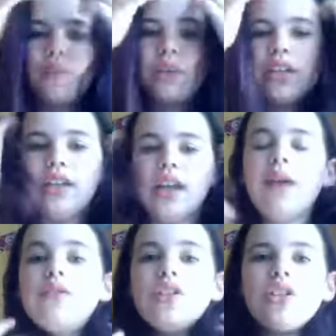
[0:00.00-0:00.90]
But yeah,
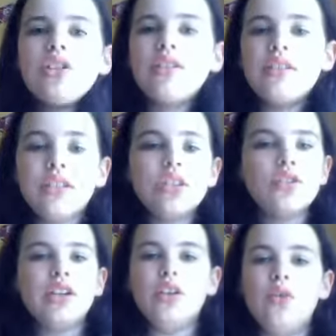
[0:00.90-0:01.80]
I'm officially a sixth
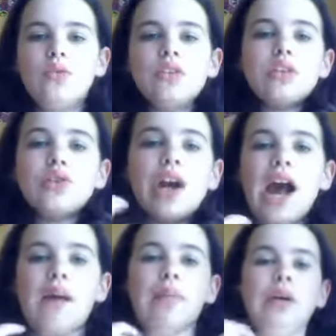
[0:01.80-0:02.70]
grader. Holy
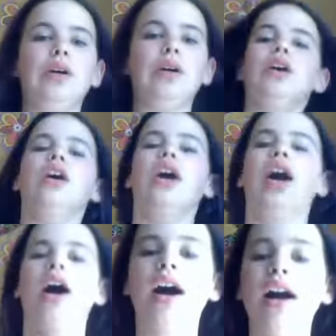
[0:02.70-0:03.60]
crap!
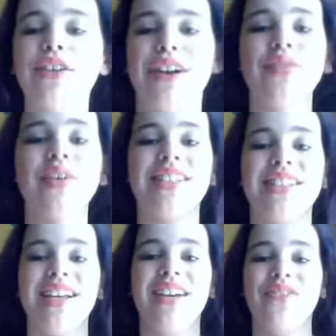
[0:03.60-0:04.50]
I graduated
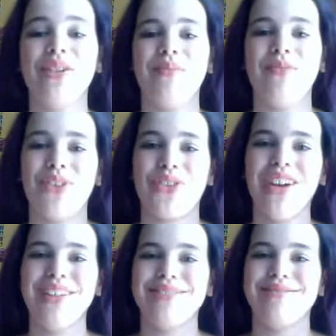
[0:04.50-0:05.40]
today from fifth
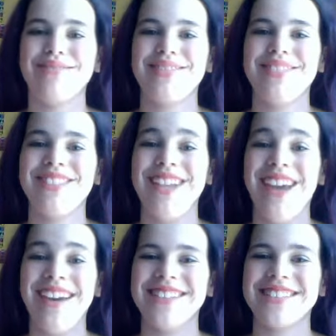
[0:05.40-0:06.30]
grade.
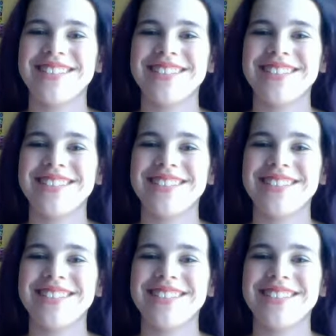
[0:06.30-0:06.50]
Yay!